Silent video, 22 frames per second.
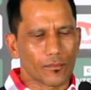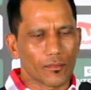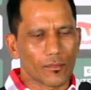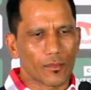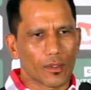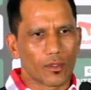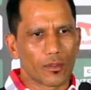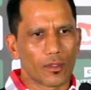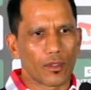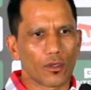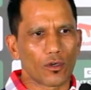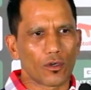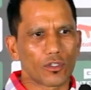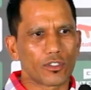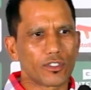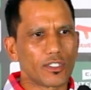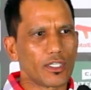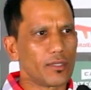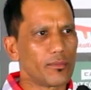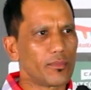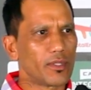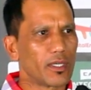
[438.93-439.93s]
they are a
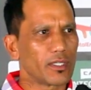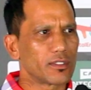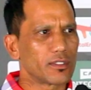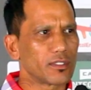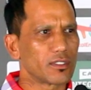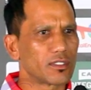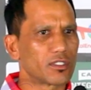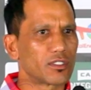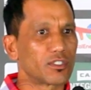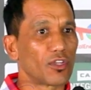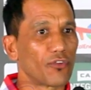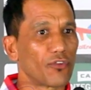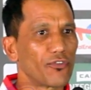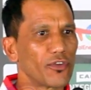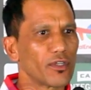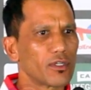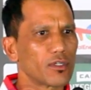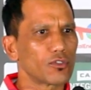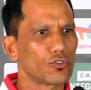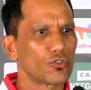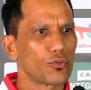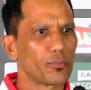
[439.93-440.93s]
team that is
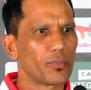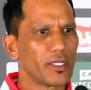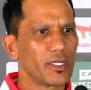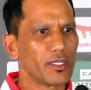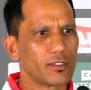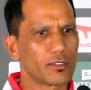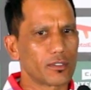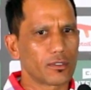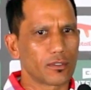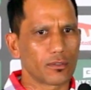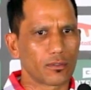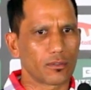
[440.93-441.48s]
difficult to beat,